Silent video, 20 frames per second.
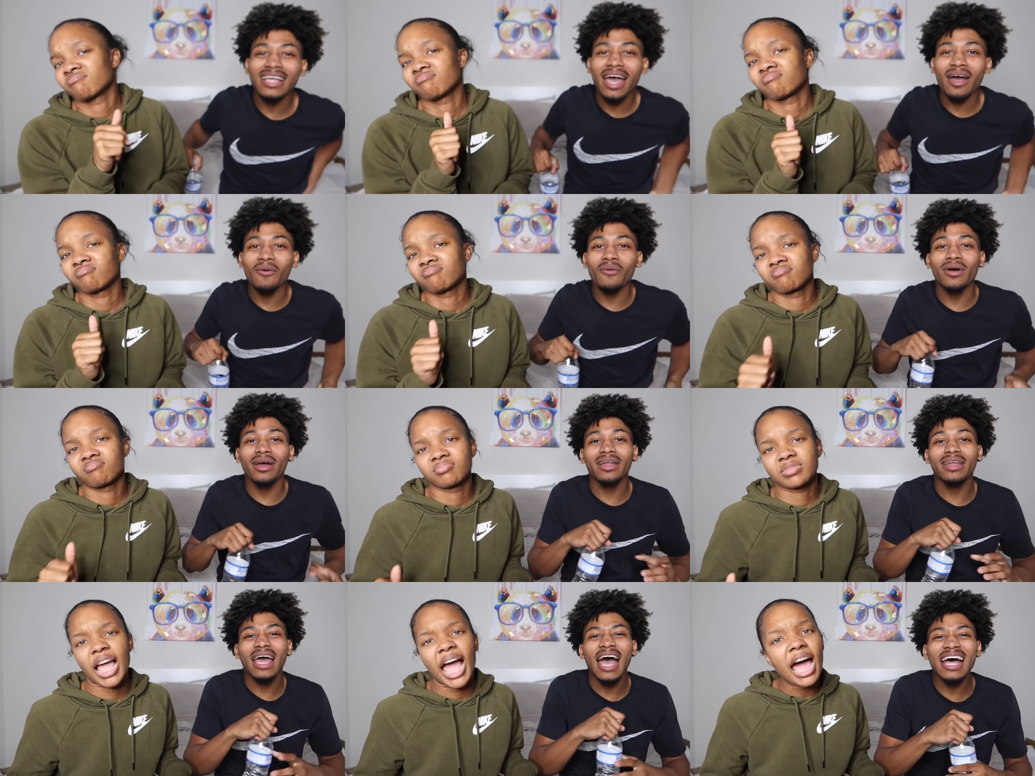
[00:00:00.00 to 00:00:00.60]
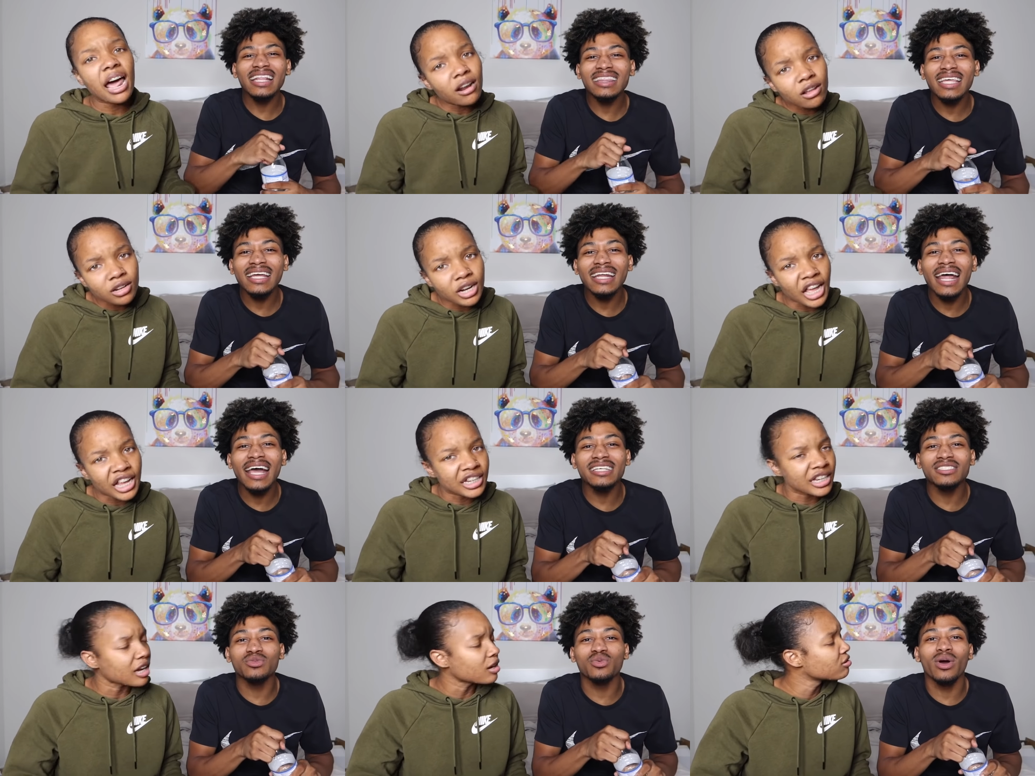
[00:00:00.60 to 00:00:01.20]
Speaker 1: that one. I, I think like
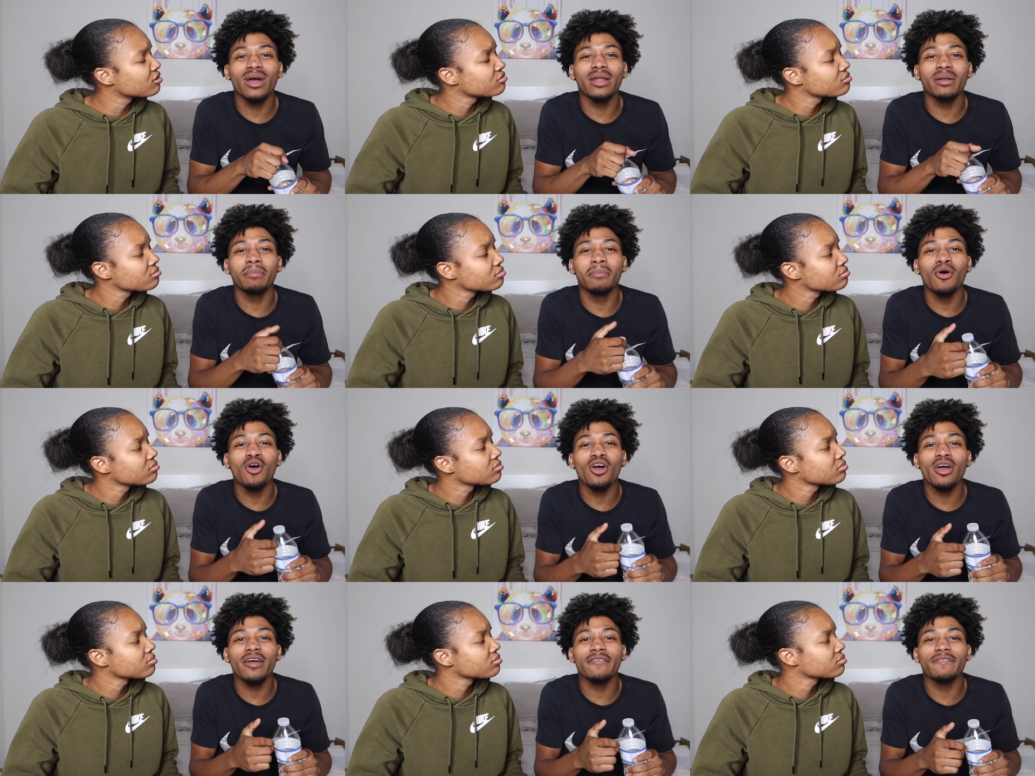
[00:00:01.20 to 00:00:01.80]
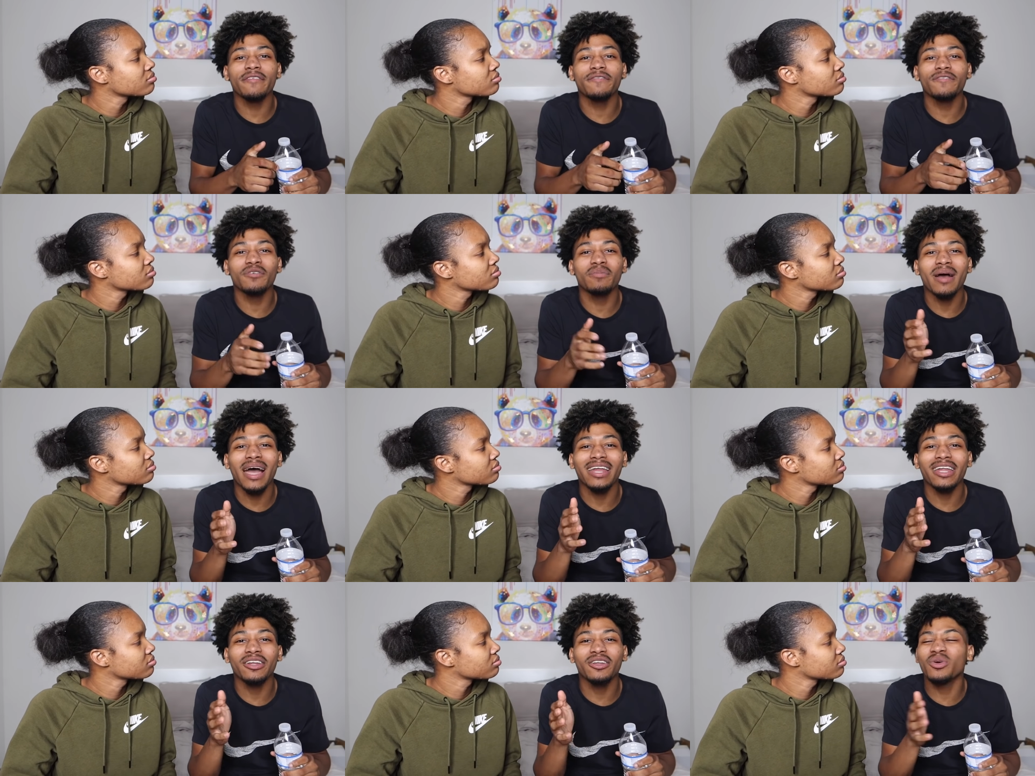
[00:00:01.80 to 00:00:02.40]
that's that. one more if you
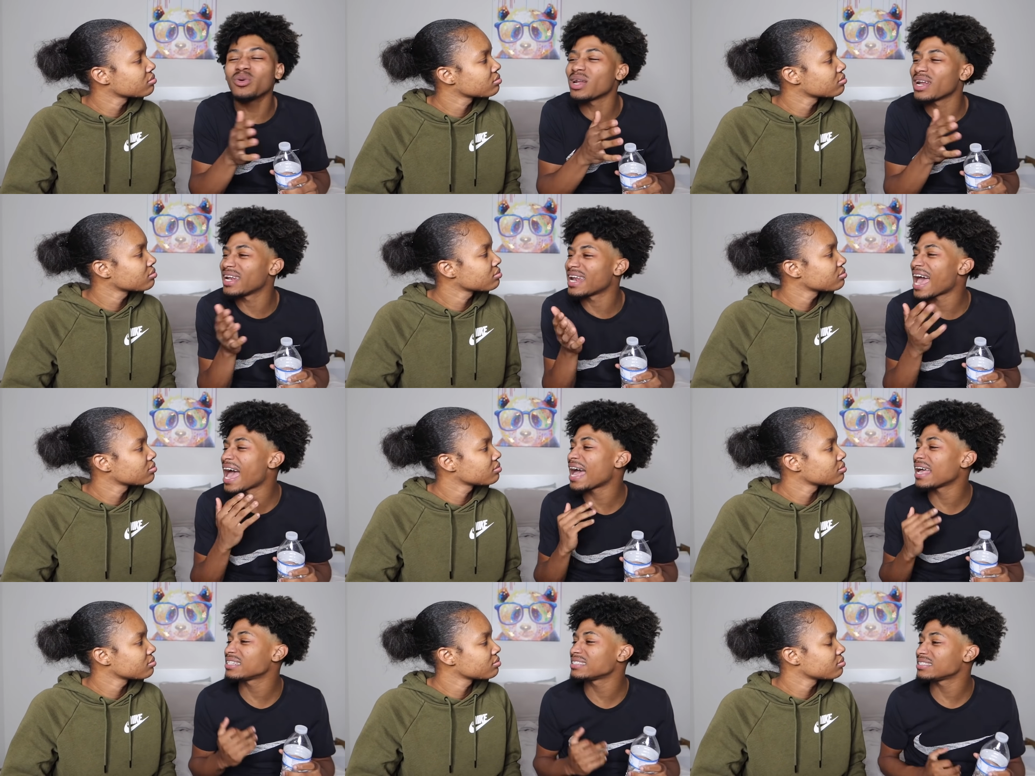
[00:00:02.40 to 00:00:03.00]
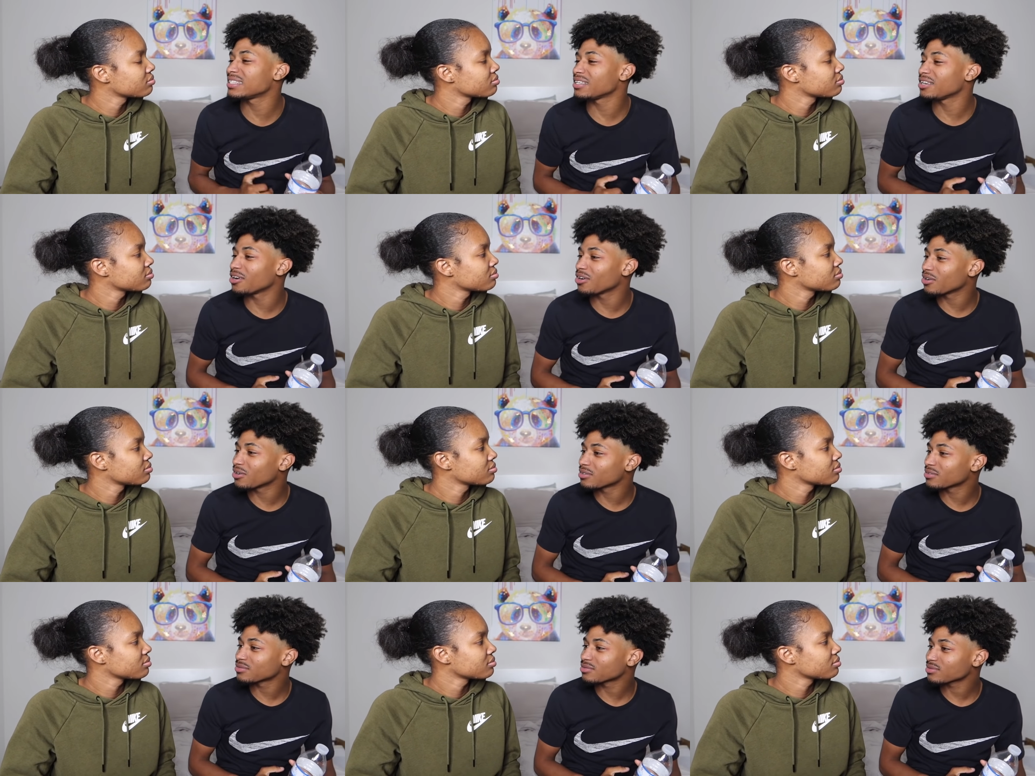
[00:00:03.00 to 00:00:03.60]
about to do the nasty
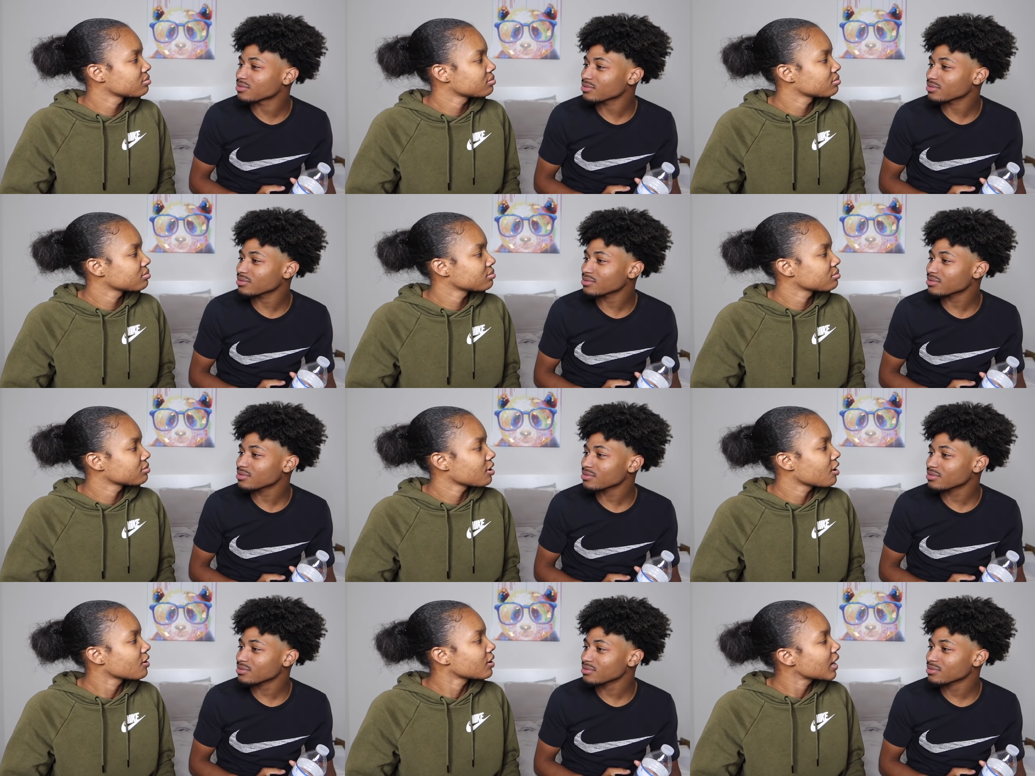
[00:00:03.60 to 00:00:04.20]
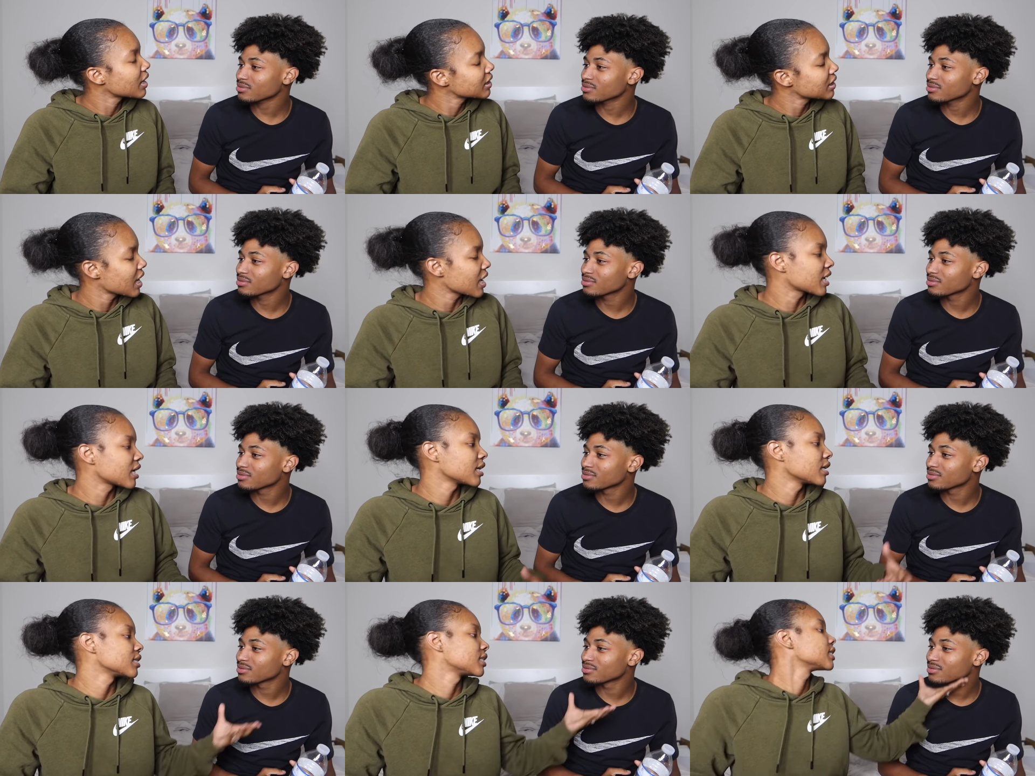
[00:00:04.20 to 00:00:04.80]
though.
Speaker 2: Oh, that's like
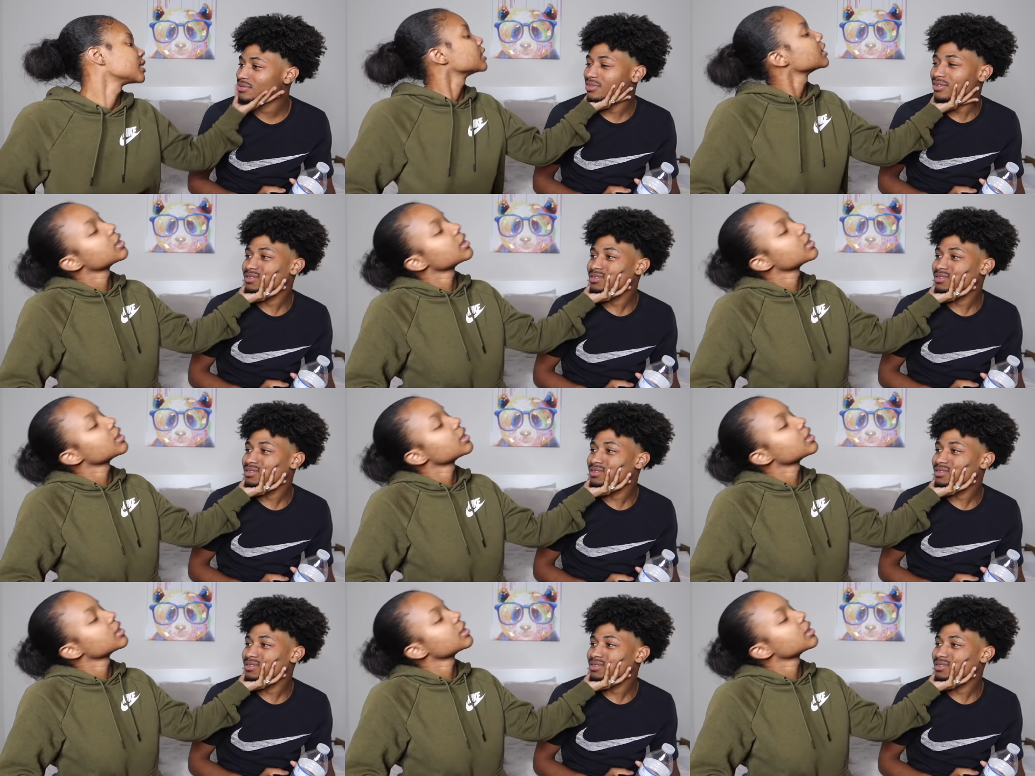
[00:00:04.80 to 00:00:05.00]
a